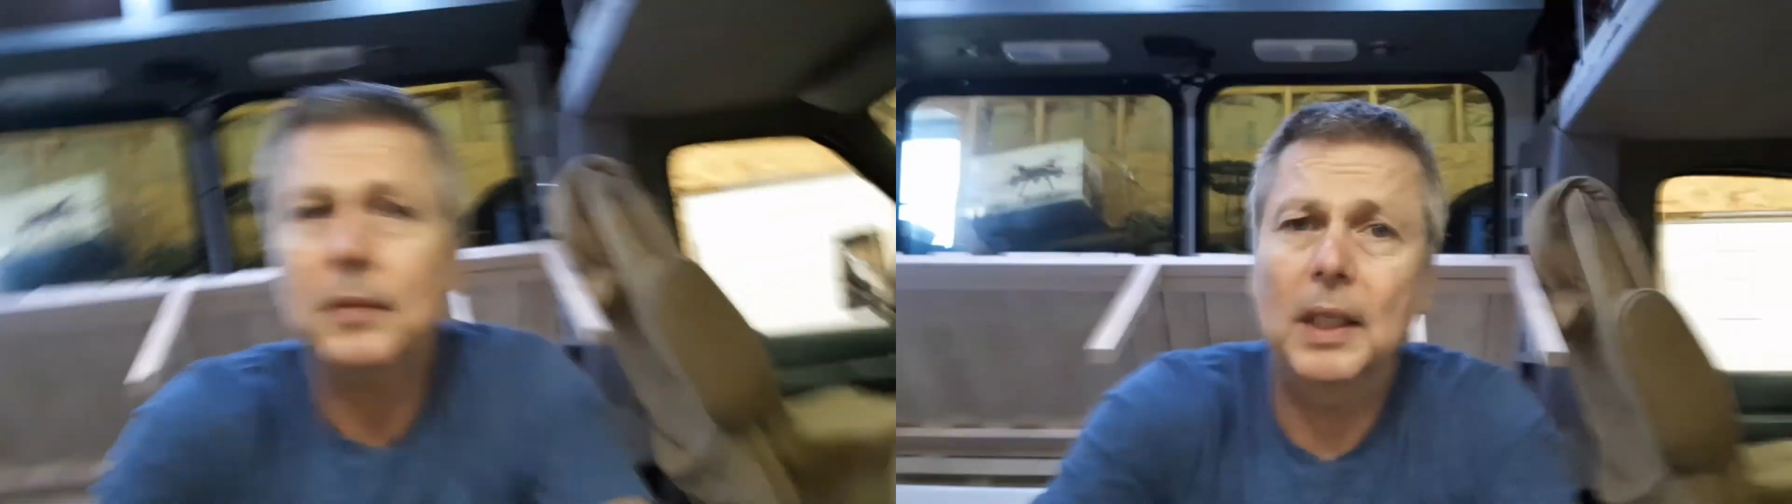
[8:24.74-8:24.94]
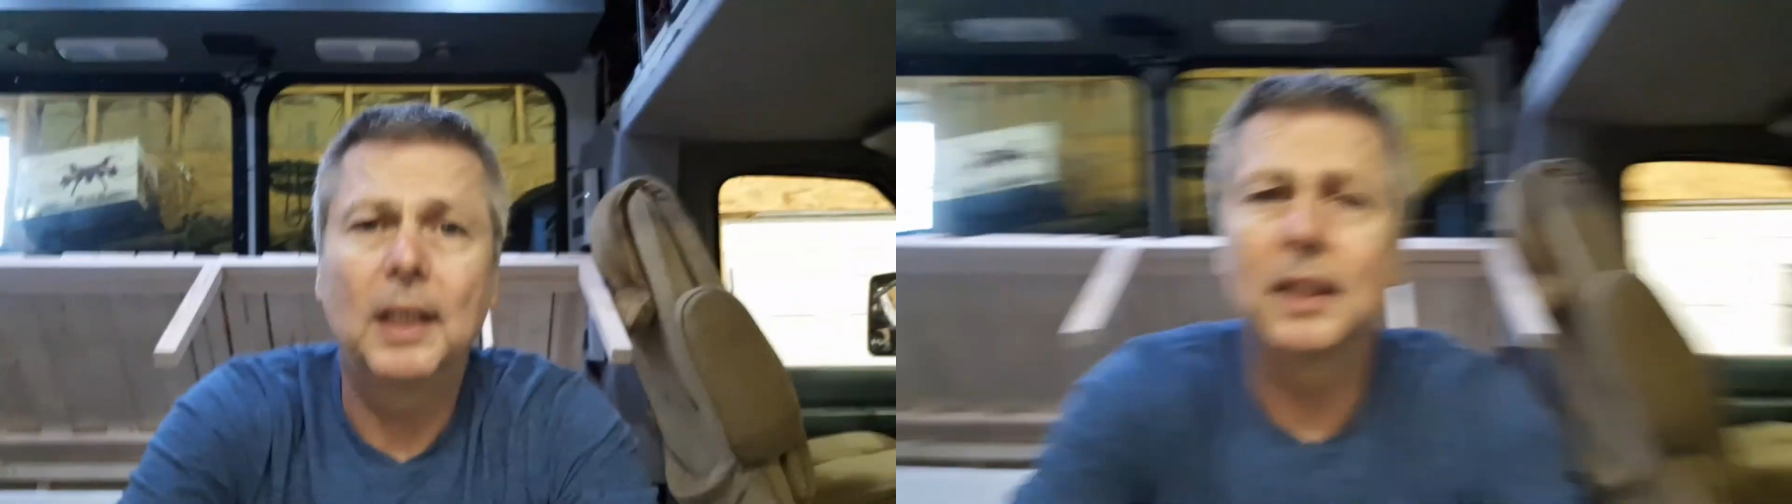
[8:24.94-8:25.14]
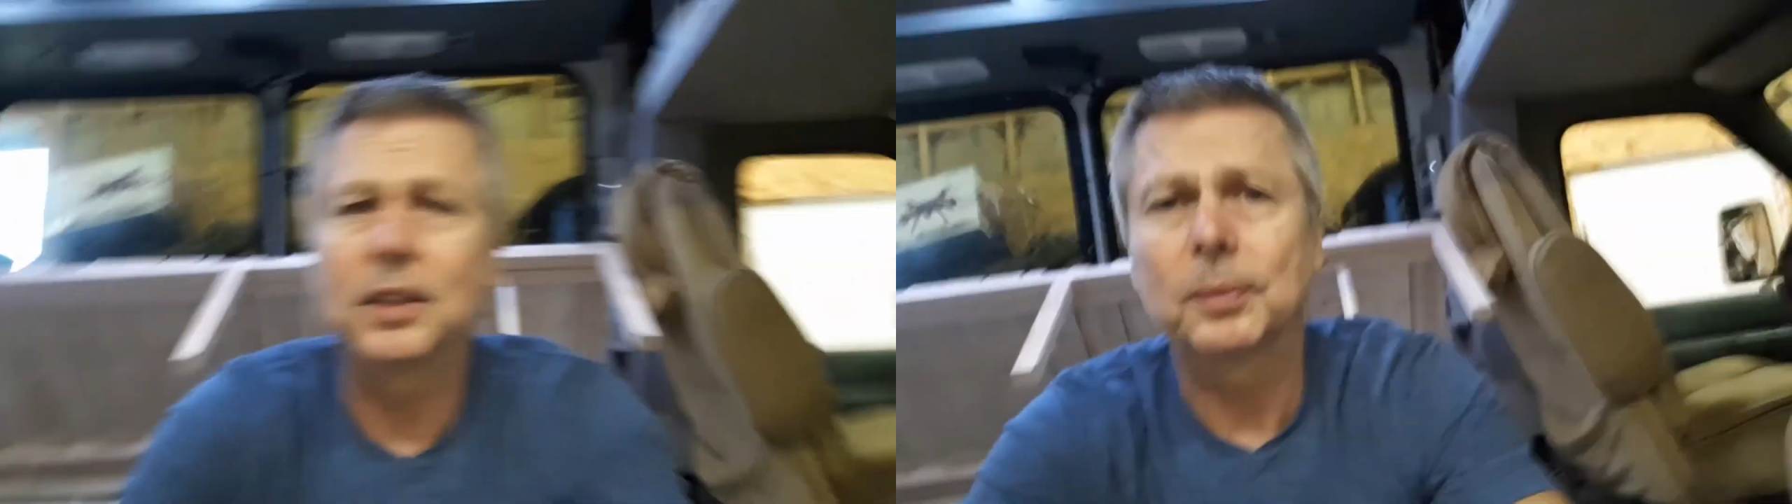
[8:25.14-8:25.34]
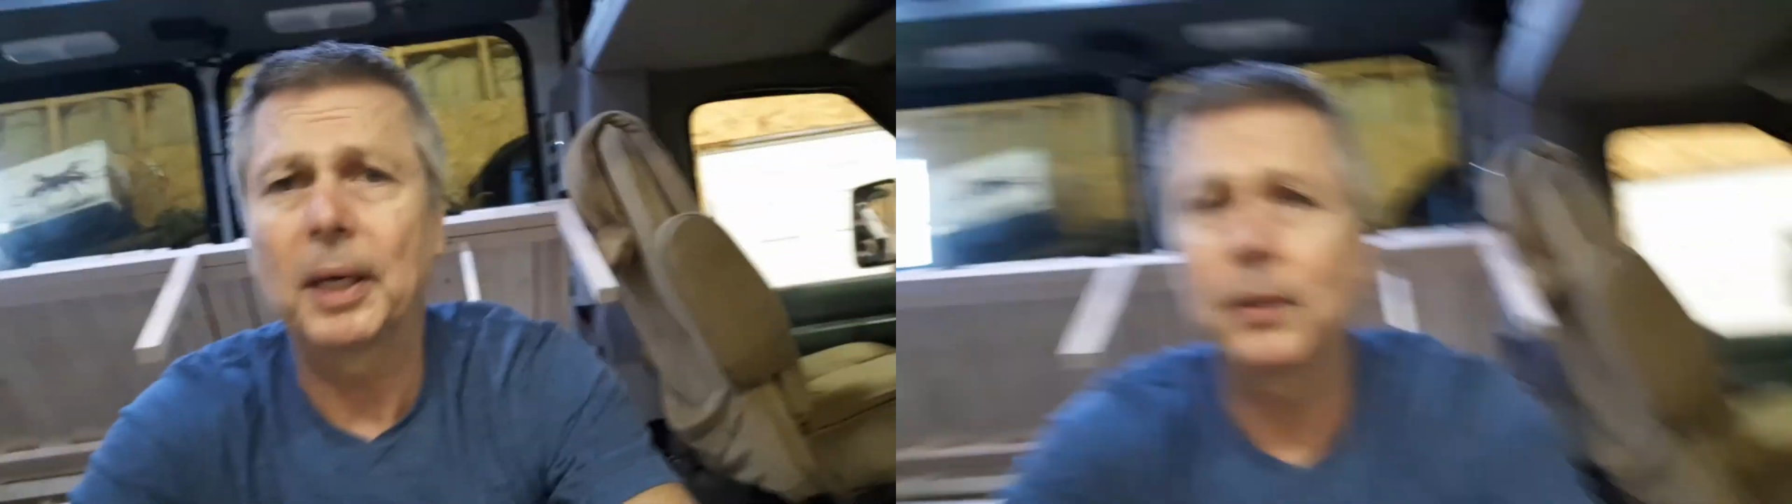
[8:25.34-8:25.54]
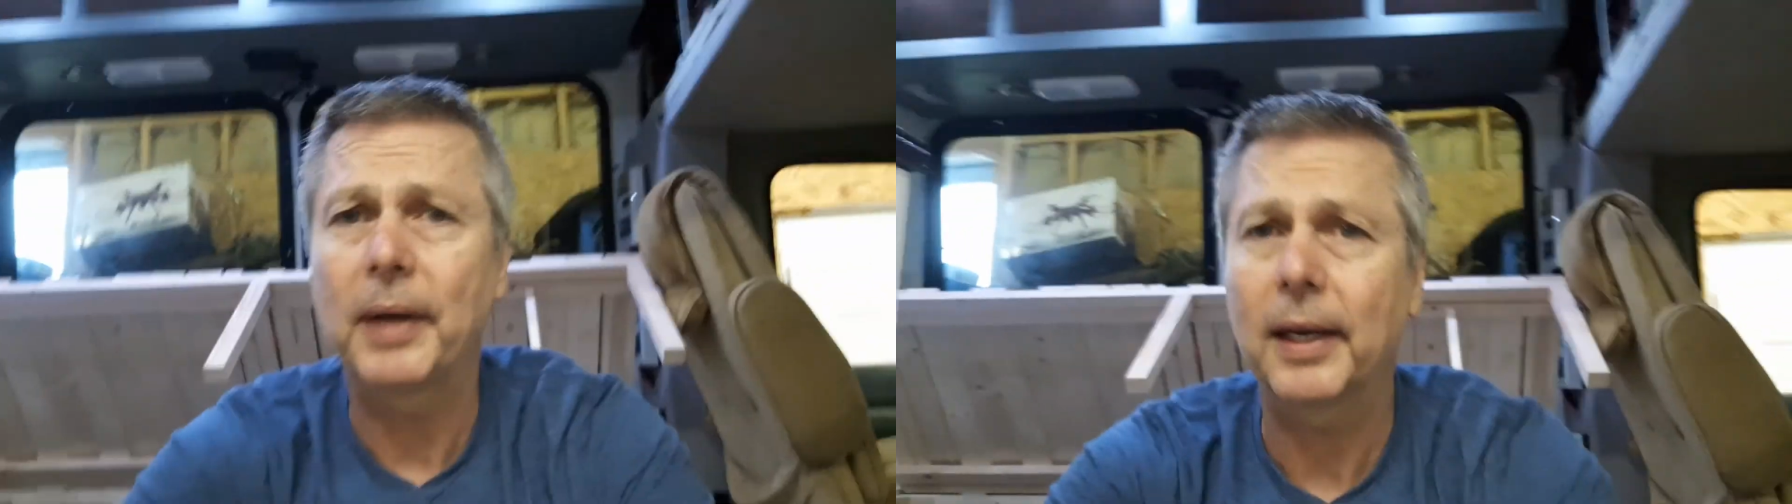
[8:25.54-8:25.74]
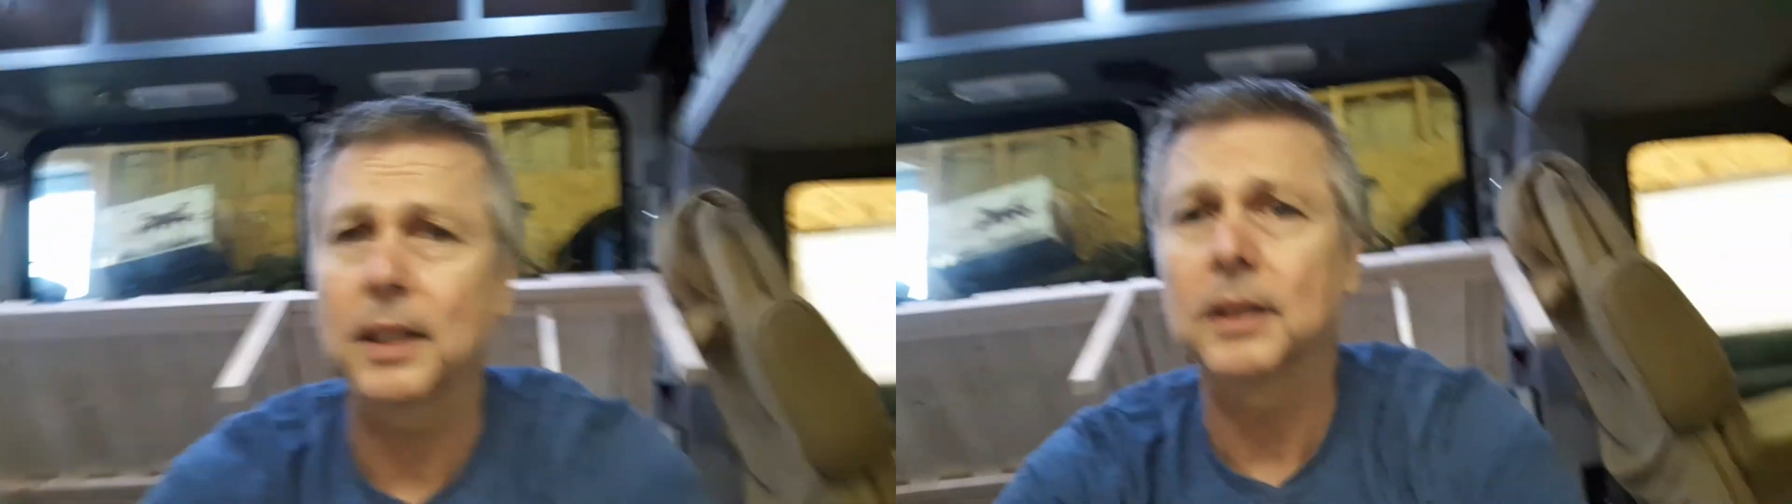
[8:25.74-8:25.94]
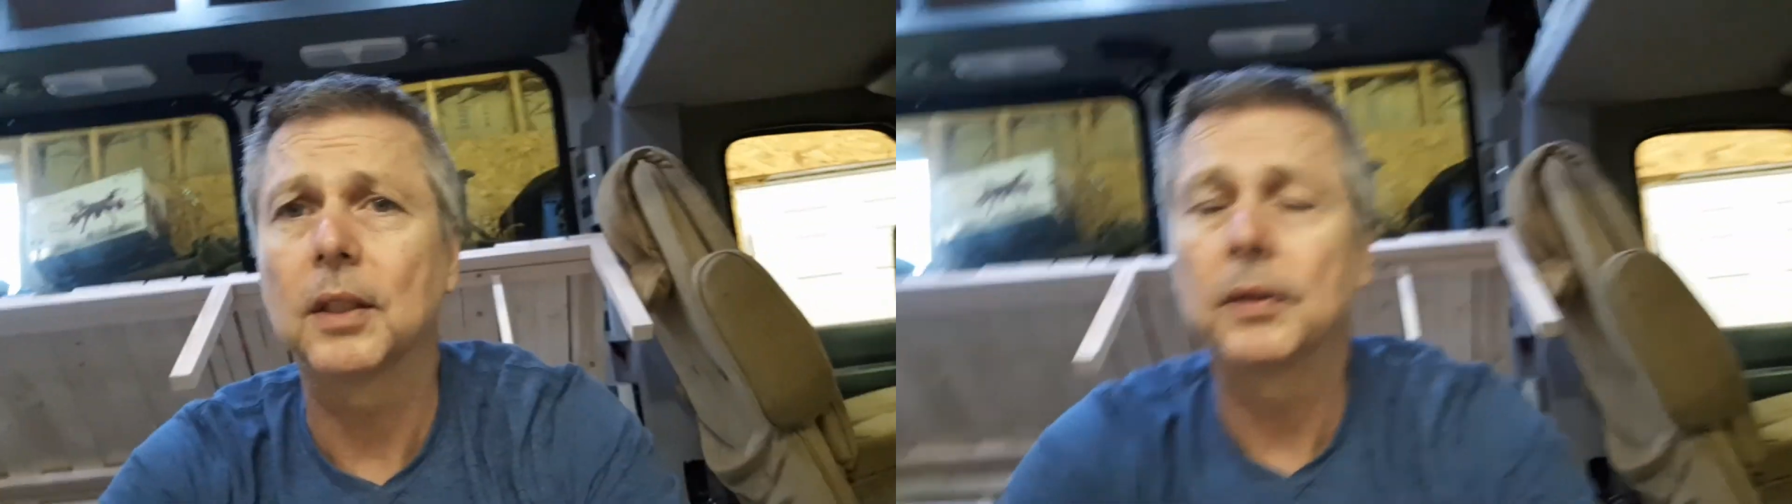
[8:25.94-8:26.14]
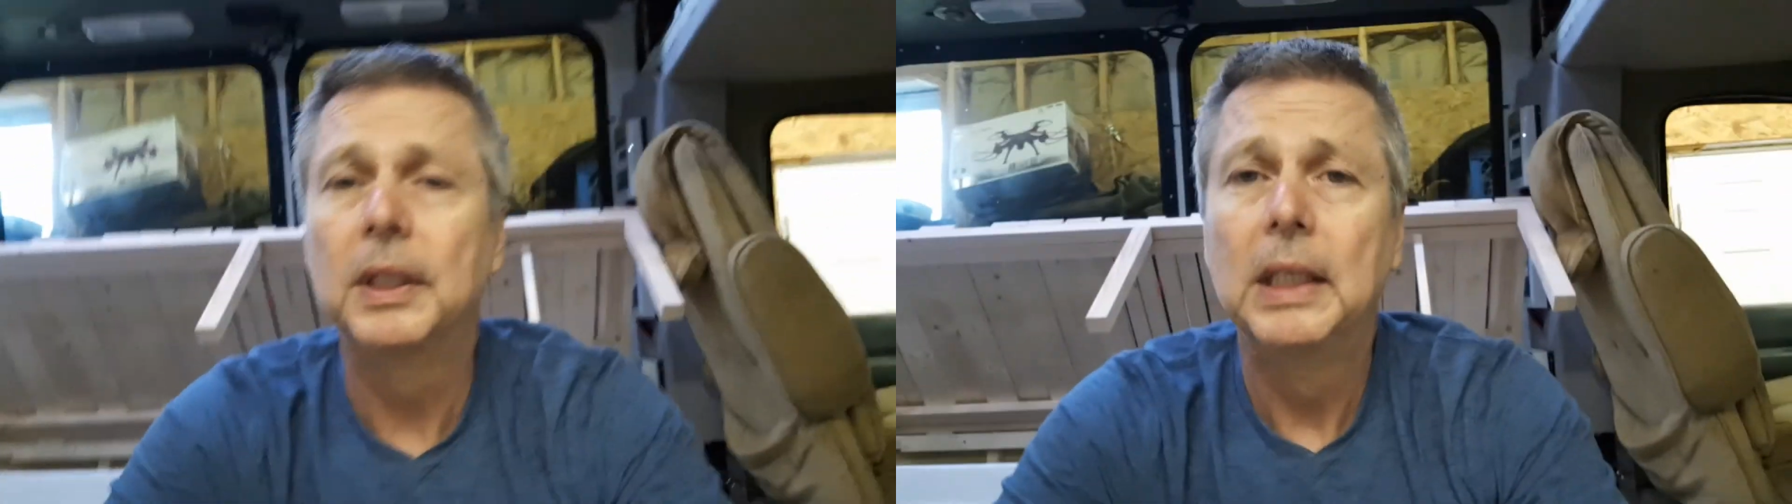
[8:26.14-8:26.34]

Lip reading: and it just made a racket. So